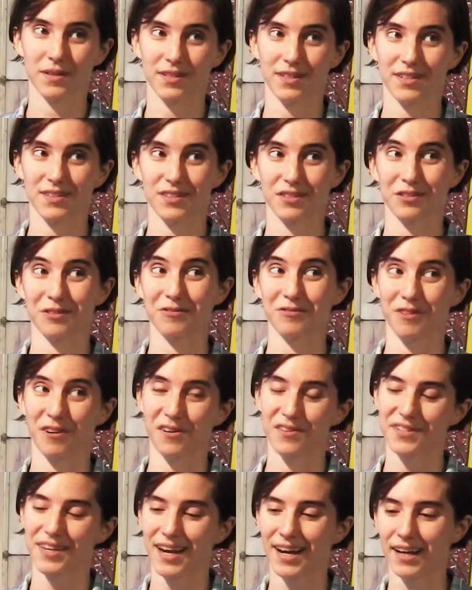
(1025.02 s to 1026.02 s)
is considered
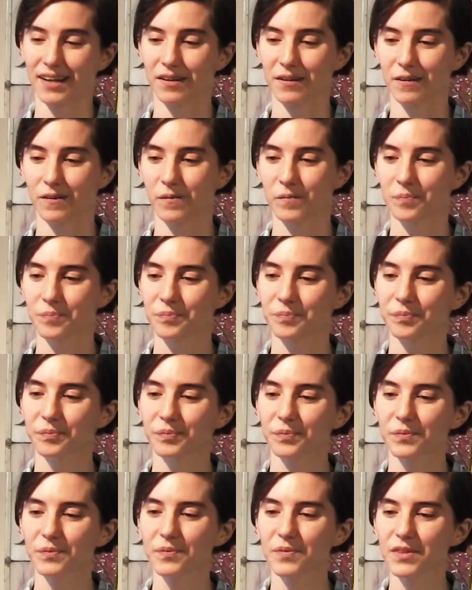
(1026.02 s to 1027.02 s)
false idol.
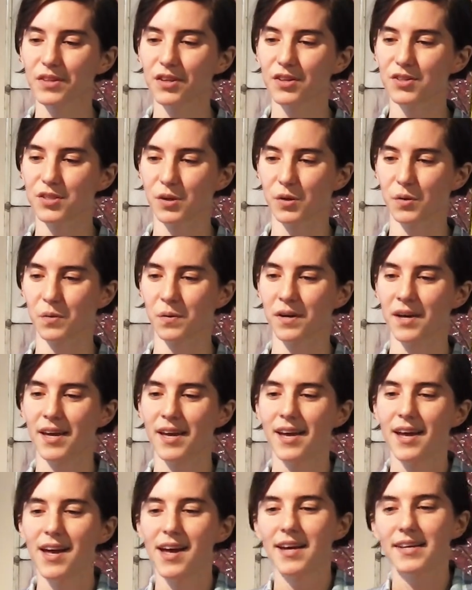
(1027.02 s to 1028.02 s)
So
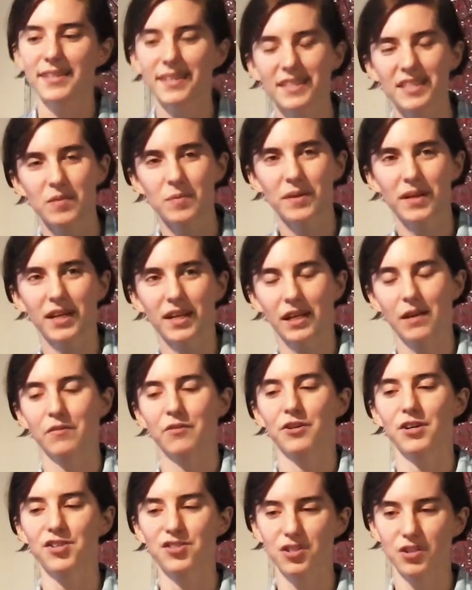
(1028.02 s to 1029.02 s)
since the beginning of
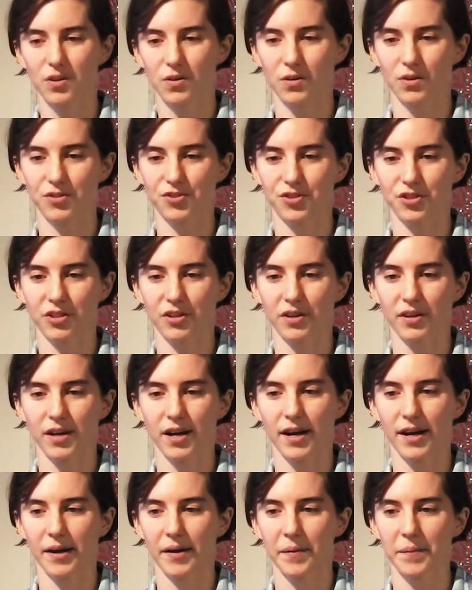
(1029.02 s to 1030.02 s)
Christian culture,
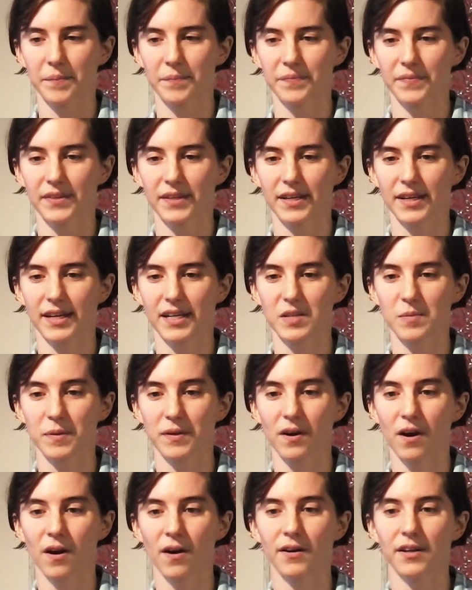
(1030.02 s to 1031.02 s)
um, it has
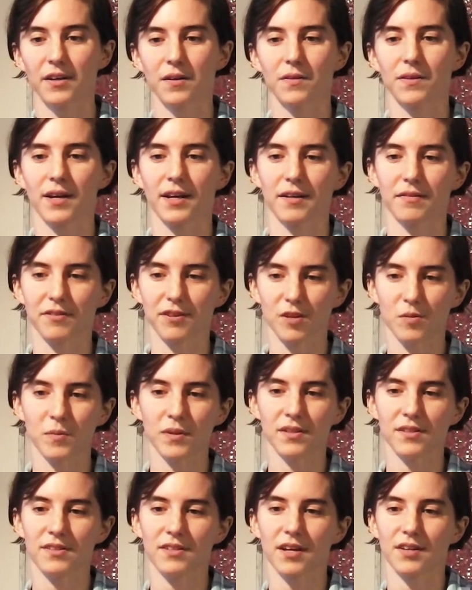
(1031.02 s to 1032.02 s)
been argued that if
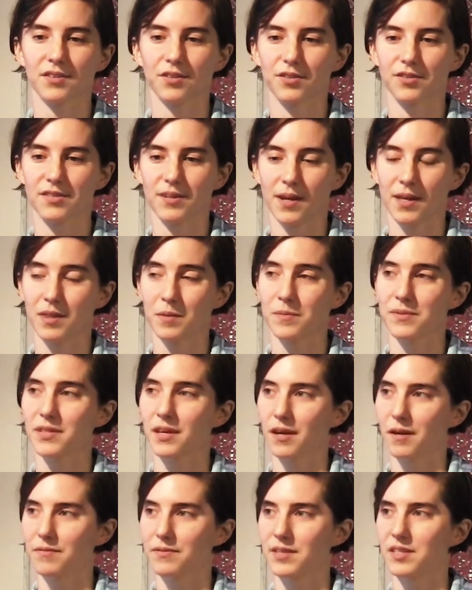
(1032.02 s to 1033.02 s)
humans understand
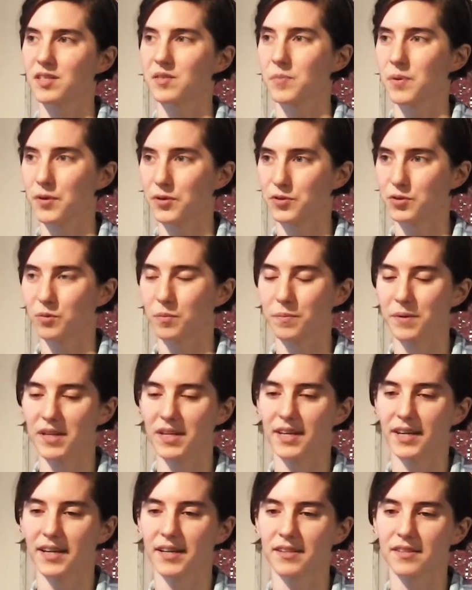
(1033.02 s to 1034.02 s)
themselves as spiritual
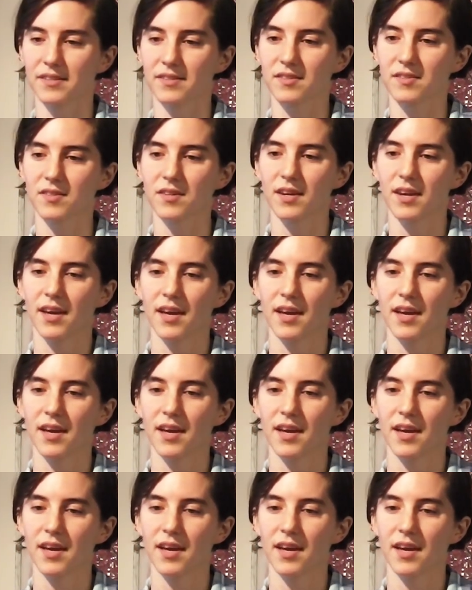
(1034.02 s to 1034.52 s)
beings